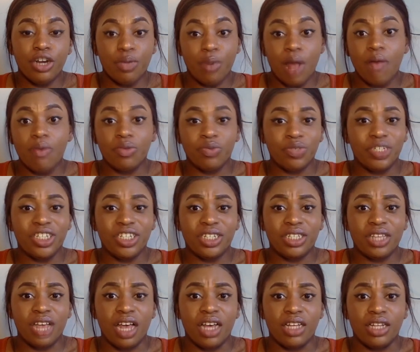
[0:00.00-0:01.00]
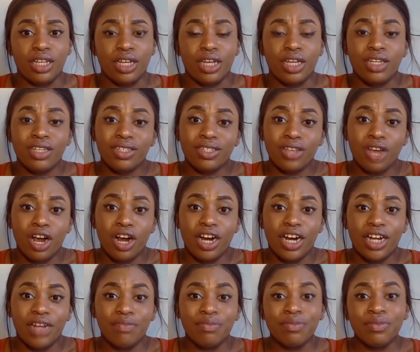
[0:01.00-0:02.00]
probably just ugly.
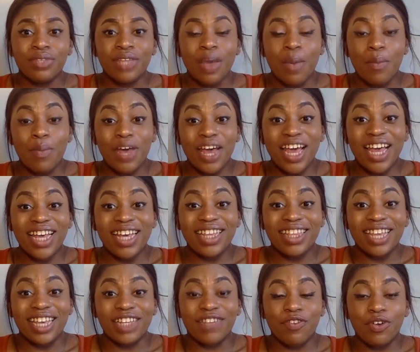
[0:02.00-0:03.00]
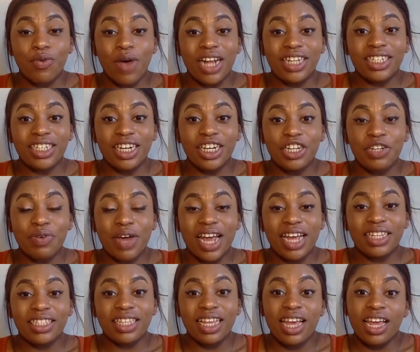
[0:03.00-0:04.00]
Sorry. But thanks for watching
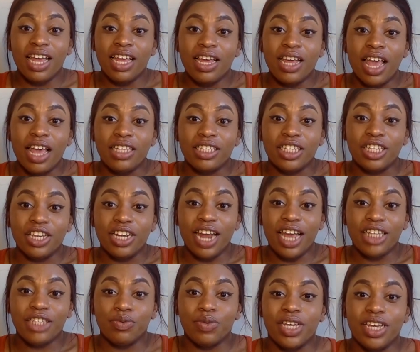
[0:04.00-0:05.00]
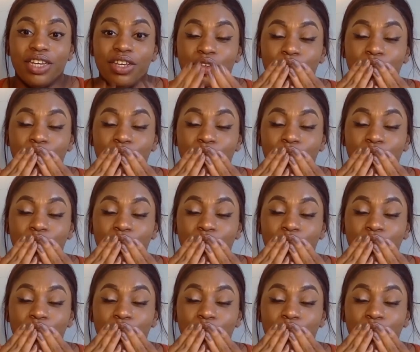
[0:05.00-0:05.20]
anyways. See you next week.